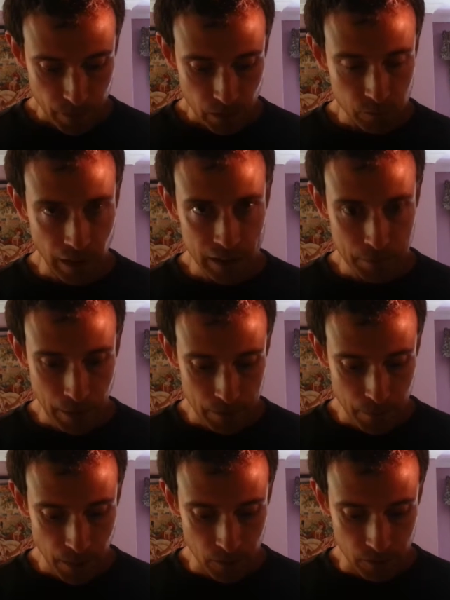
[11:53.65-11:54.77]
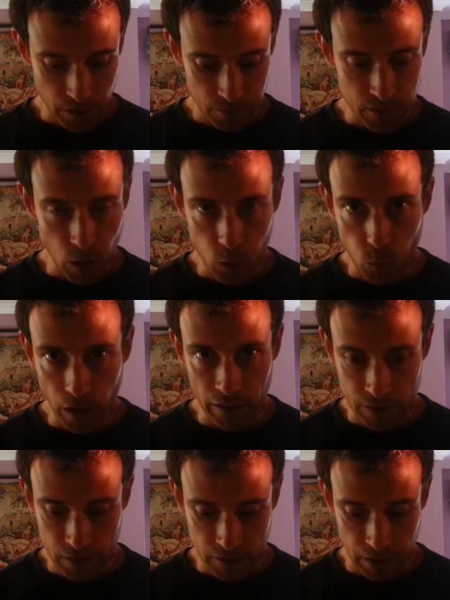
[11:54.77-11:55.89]
Ranked ballot methods have no way of
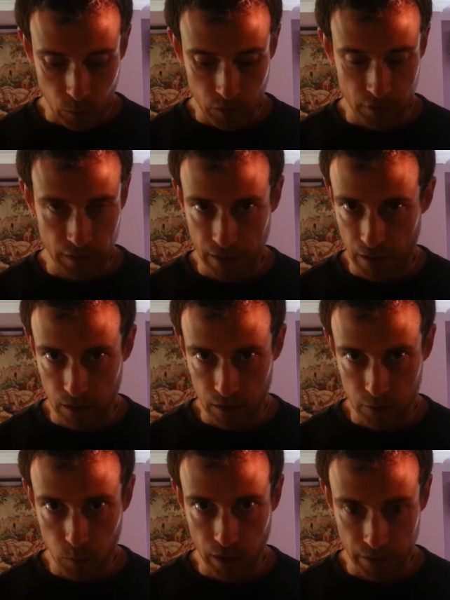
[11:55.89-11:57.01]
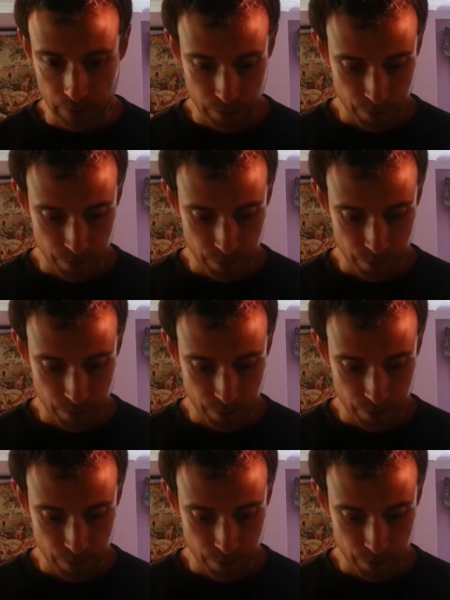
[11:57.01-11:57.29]
distinguishing in this way.